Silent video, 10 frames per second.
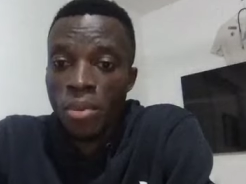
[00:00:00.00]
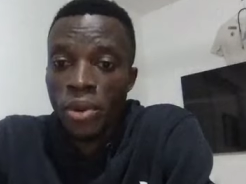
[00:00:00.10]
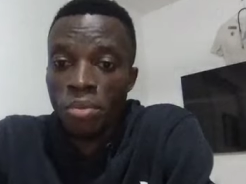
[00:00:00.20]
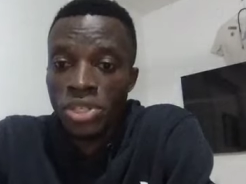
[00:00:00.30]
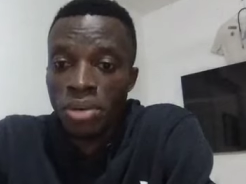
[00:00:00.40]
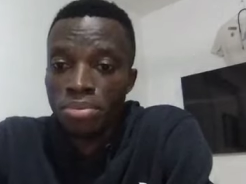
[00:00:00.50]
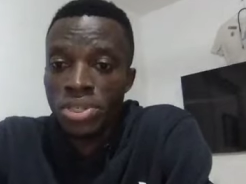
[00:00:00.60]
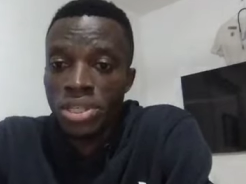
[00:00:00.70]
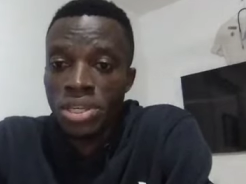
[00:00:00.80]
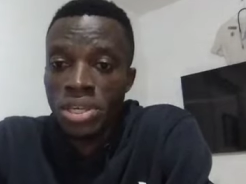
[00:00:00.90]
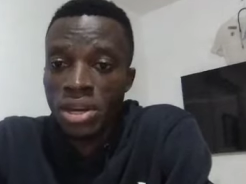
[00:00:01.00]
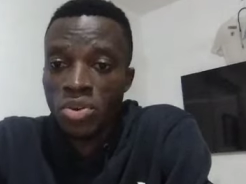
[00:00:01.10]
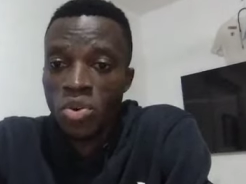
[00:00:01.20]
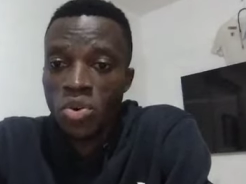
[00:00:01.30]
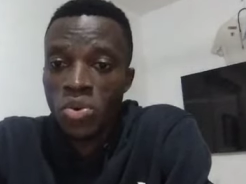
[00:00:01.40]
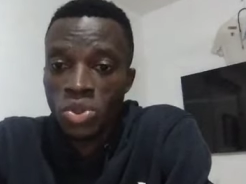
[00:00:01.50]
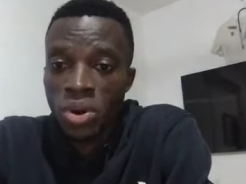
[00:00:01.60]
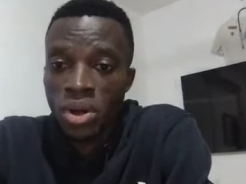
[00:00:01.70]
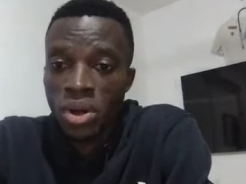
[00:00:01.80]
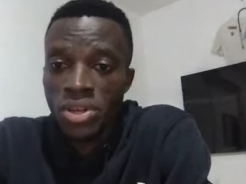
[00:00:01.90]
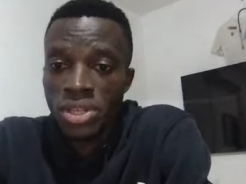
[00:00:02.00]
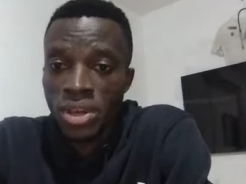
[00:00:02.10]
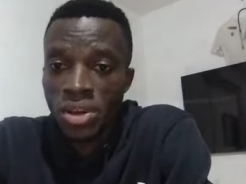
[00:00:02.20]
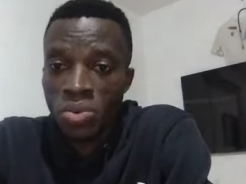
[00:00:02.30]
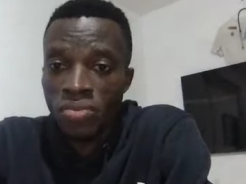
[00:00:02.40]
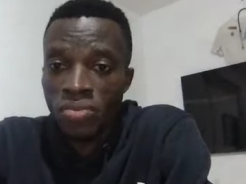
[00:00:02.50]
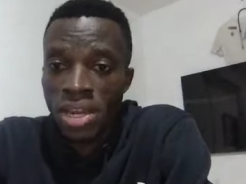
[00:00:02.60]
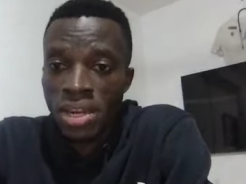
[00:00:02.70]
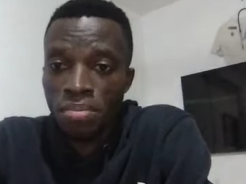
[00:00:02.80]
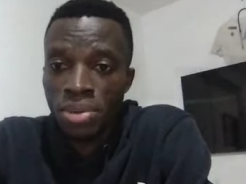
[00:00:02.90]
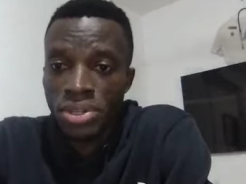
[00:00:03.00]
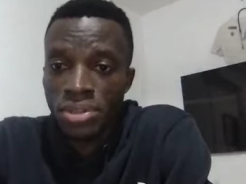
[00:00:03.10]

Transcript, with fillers: Champions League can go. So I think that we've done a bit.